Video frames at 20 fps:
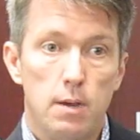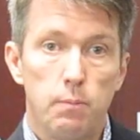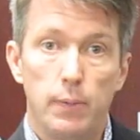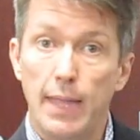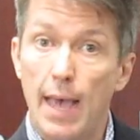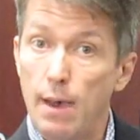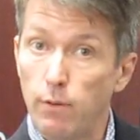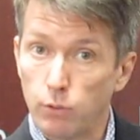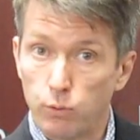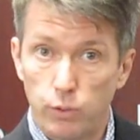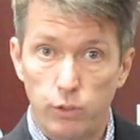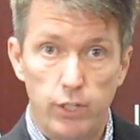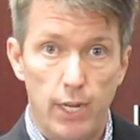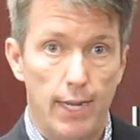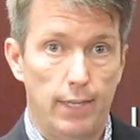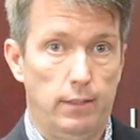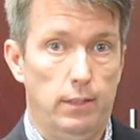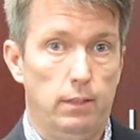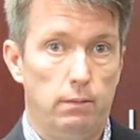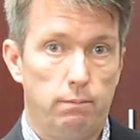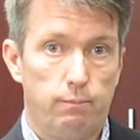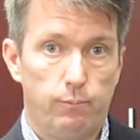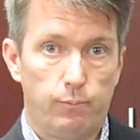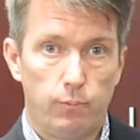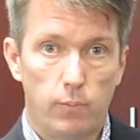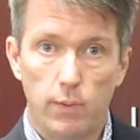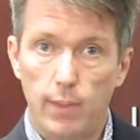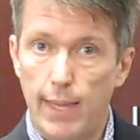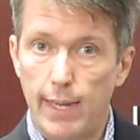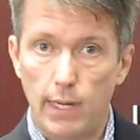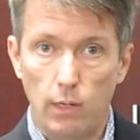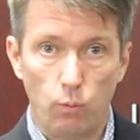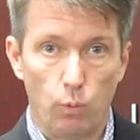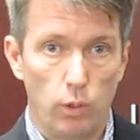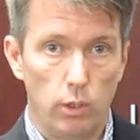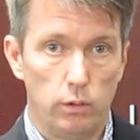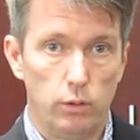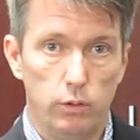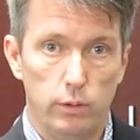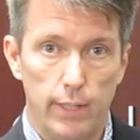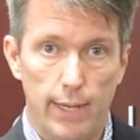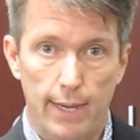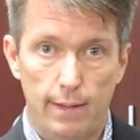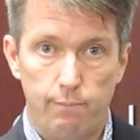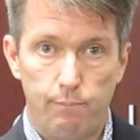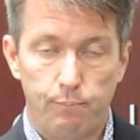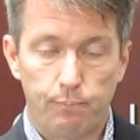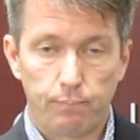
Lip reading: But that was rejected. They didn't want to do that.